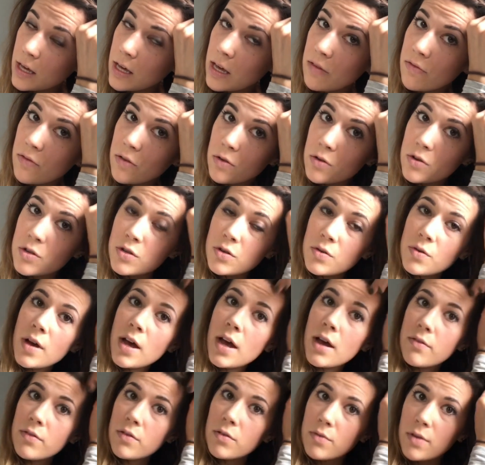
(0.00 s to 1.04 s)
If you do
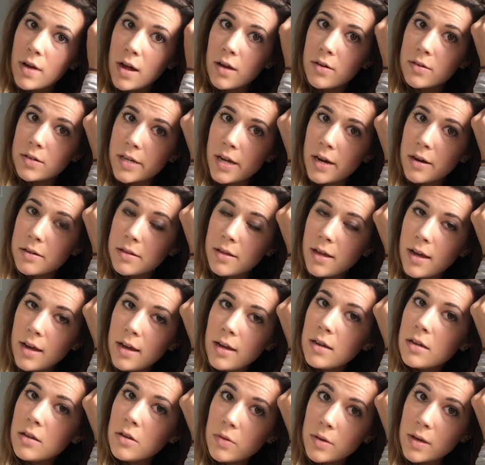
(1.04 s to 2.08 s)
have a round
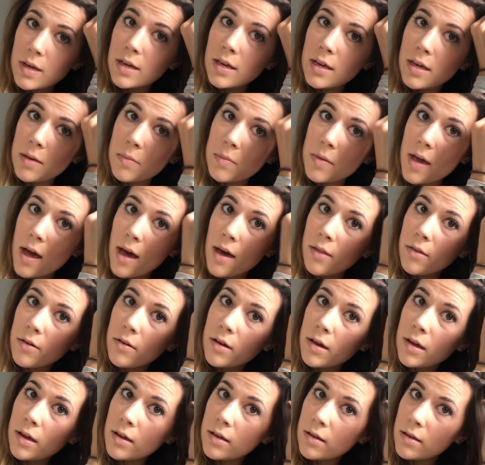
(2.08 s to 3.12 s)
hairline, you can keep
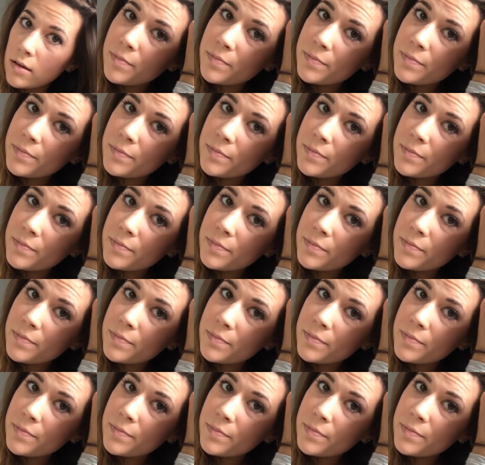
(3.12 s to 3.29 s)
gathering.